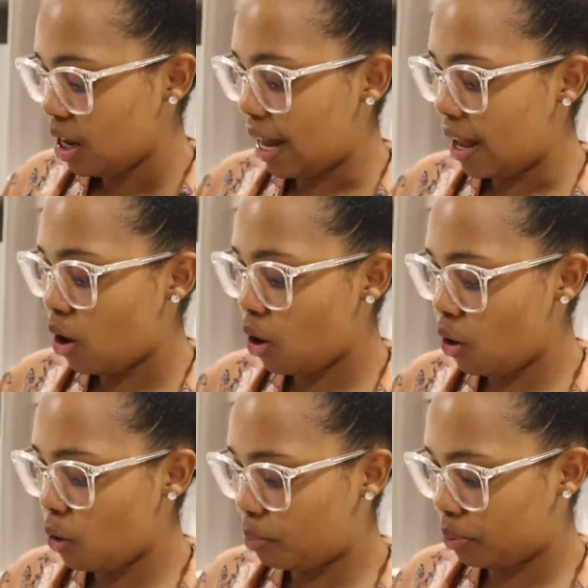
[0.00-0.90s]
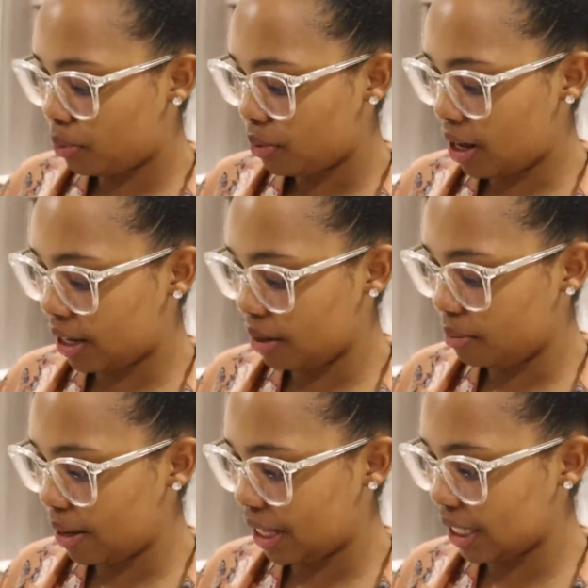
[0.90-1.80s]
I hope I
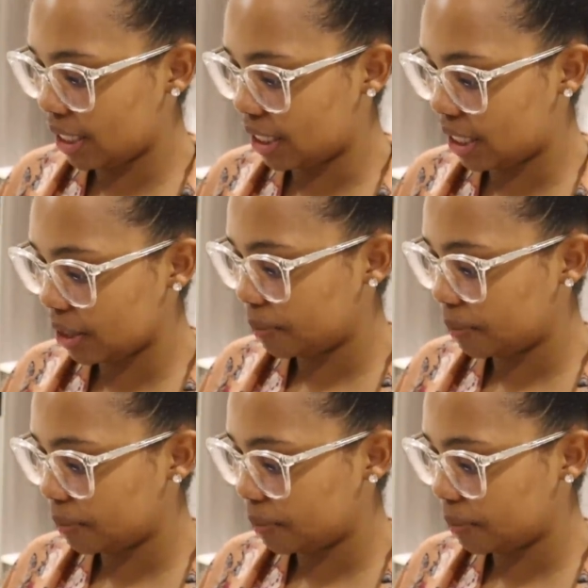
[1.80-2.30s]
can make it.